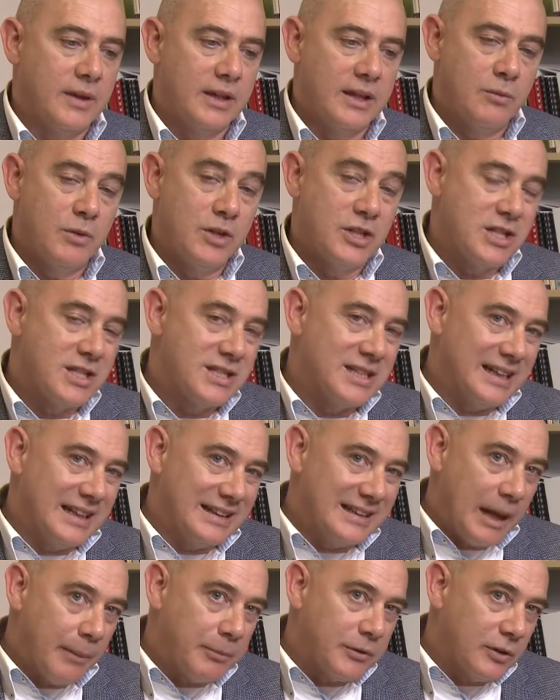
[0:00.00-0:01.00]
which is an
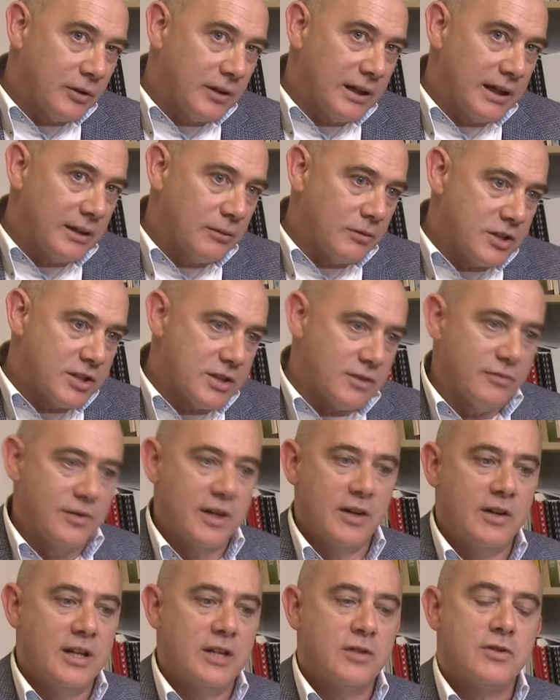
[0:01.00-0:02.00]
adaptogen, which is
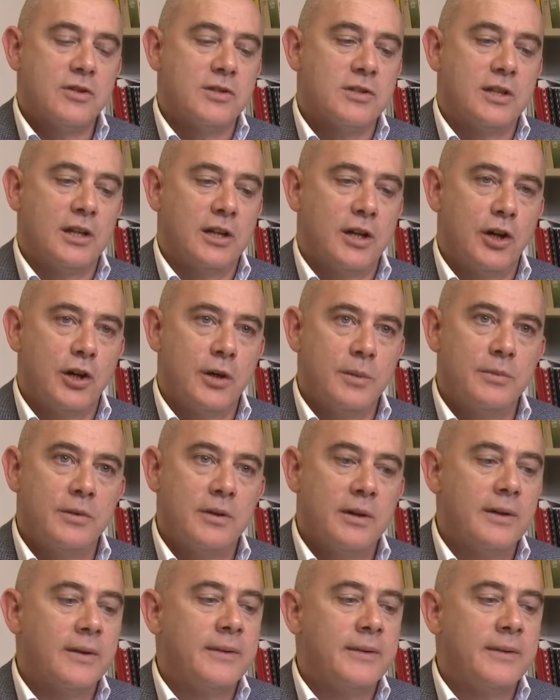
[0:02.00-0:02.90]
very interesting herb.